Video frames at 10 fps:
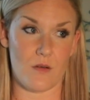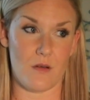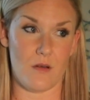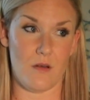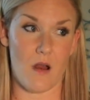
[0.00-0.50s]

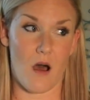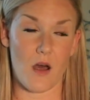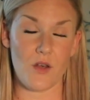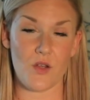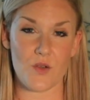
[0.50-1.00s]

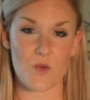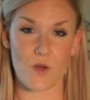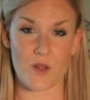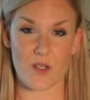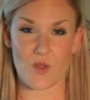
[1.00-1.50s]

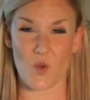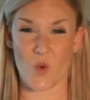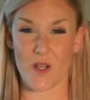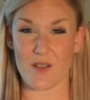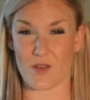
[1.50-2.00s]
non-newsworthy
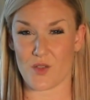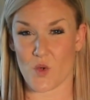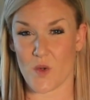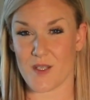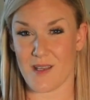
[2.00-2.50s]
stories, or
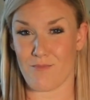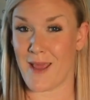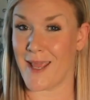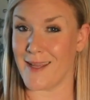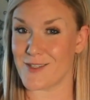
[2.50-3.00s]
stories that
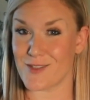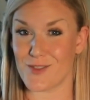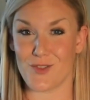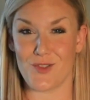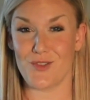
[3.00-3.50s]
may just
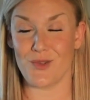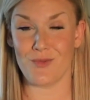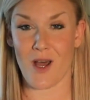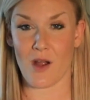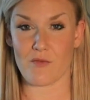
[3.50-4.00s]
do not